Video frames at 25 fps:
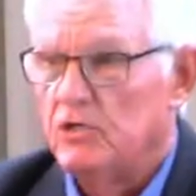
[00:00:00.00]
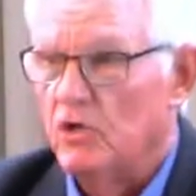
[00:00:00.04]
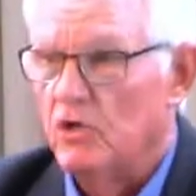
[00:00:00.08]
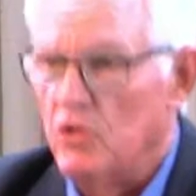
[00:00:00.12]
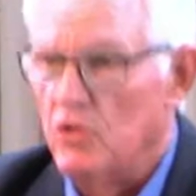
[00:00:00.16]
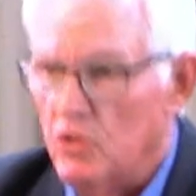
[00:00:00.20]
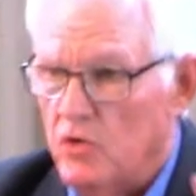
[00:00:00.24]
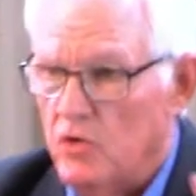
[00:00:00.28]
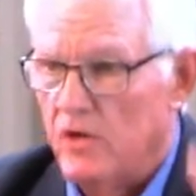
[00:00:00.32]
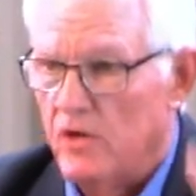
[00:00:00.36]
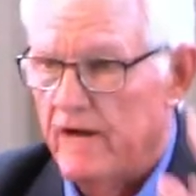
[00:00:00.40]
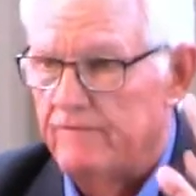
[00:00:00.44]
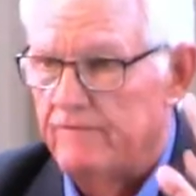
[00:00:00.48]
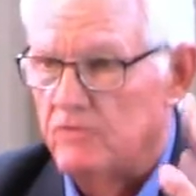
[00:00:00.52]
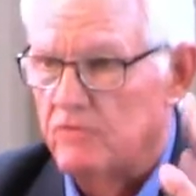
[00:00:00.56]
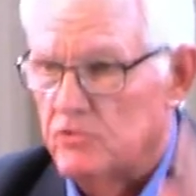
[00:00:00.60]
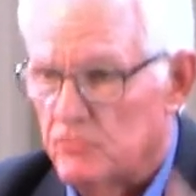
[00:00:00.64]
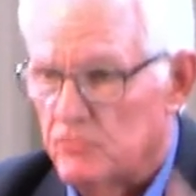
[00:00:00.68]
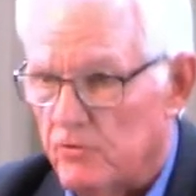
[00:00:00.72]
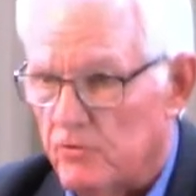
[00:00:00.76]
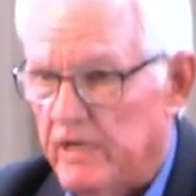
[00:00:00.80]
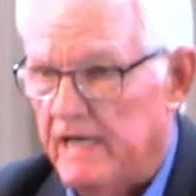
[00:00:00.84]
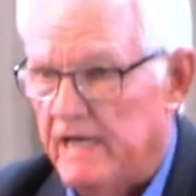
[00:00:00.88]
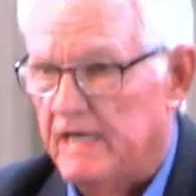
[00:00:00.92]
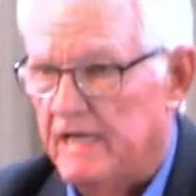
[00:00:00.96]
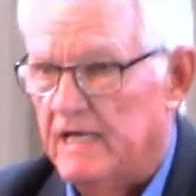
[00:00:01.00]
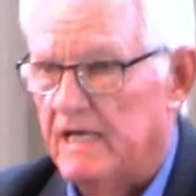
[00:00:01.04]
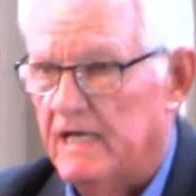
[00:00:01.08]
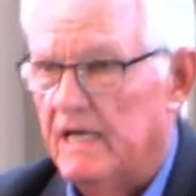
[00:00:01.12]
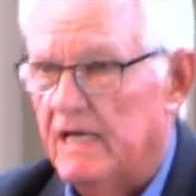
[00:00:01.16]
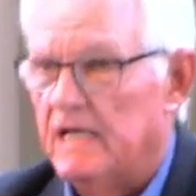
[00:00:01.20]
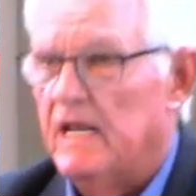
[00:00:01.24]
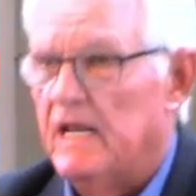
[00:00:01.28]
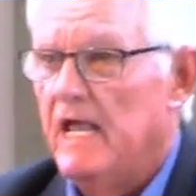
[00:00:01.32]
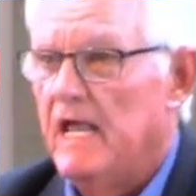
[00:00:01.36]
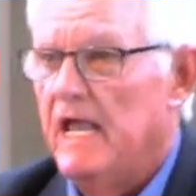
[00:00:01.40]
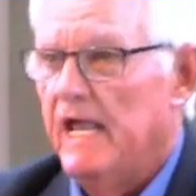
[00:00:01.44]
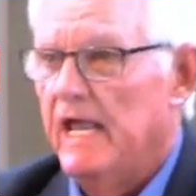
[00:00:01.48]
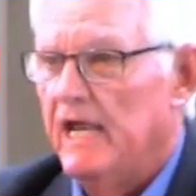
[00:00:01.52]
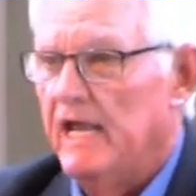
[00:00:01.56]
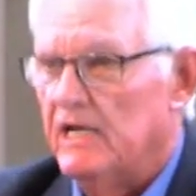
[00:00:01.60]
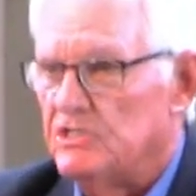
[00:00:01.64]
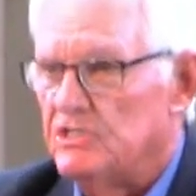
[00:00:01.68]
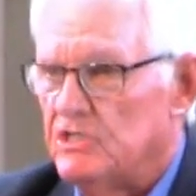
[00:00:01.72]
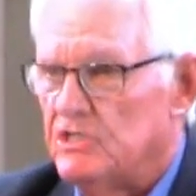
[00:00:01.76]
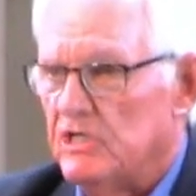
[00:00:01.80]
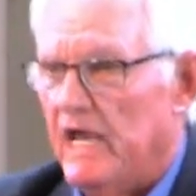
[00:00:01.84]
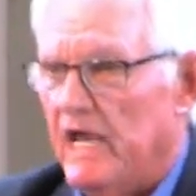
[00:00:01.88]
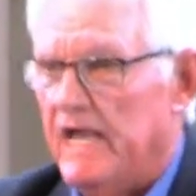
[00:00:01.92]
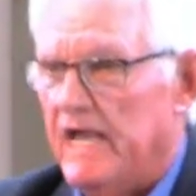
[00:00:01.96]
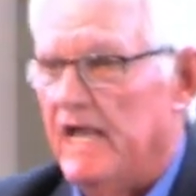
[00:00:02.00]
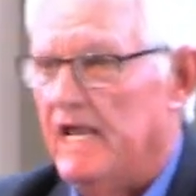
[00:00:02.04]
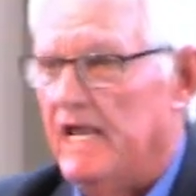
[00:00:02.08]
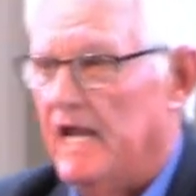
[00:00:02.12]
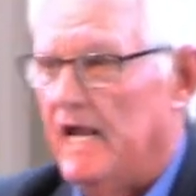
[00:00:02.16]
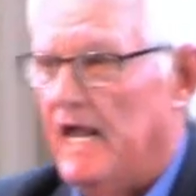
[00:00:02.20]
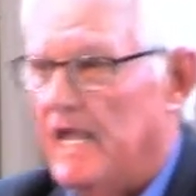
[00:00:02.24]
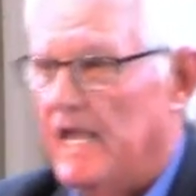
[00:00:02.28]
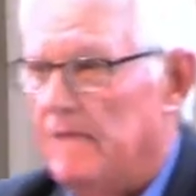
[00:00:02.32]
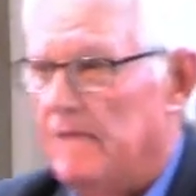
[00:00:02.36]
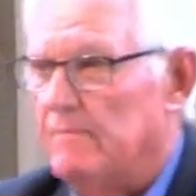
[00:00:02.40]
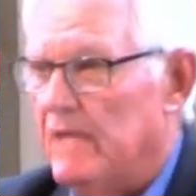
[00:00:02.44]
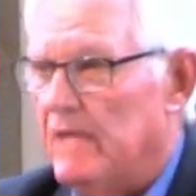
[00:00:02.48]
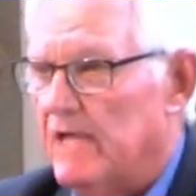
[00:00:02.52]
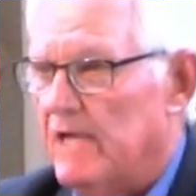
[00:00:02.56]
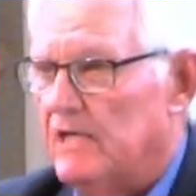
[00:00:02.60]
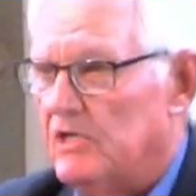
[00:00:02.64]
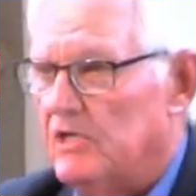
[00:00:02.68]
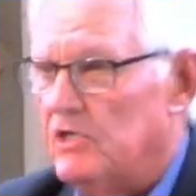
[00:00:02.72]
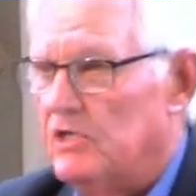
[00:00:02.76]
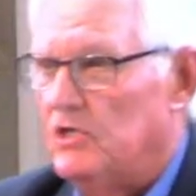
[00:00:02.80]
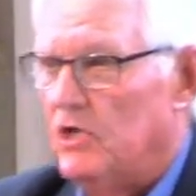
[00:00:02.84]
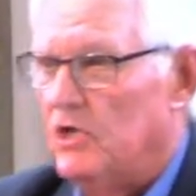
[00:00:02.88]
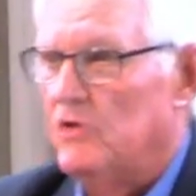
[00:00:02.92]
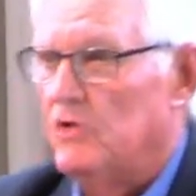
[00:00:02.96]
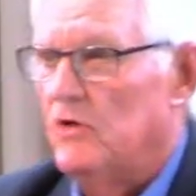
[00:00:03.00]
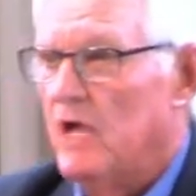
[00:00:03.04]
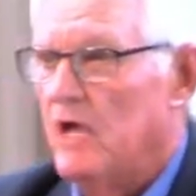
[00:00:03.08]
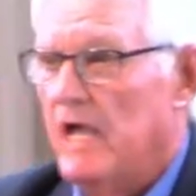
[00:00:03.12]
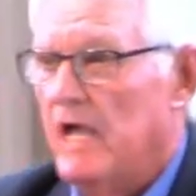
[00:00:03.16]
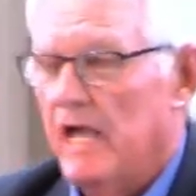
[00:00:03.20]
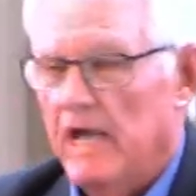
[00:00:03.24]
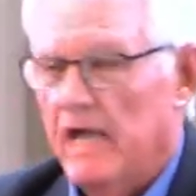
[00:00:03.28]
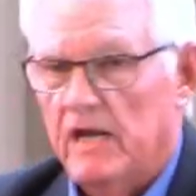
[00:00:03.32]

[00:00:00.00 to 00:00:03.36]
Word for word: whoever's reading it. It's yea and amen to you.